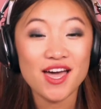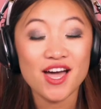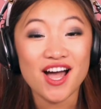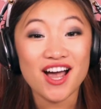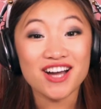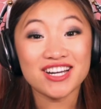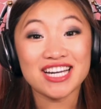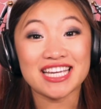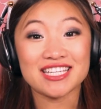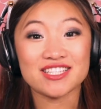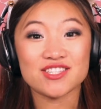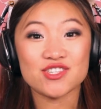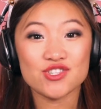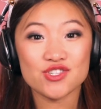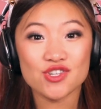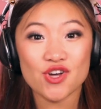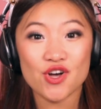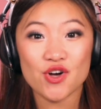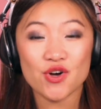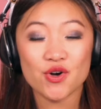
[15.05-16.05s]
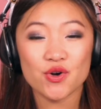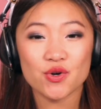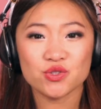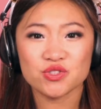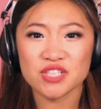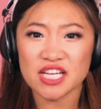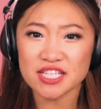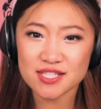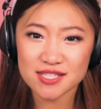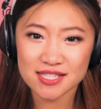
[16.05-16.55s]
Alright, so
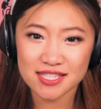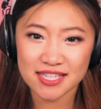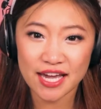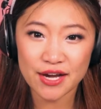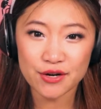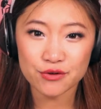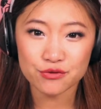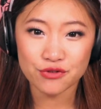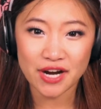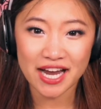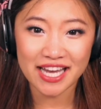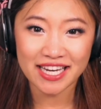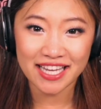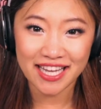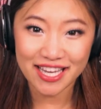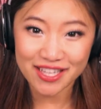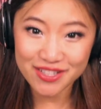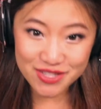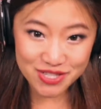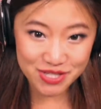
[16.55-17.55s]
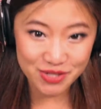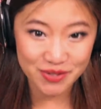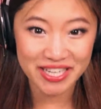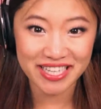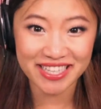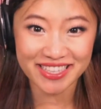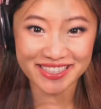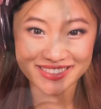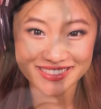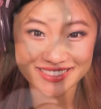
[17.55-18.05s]
let's get right into
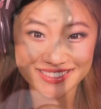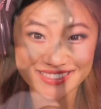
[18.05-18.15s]
it.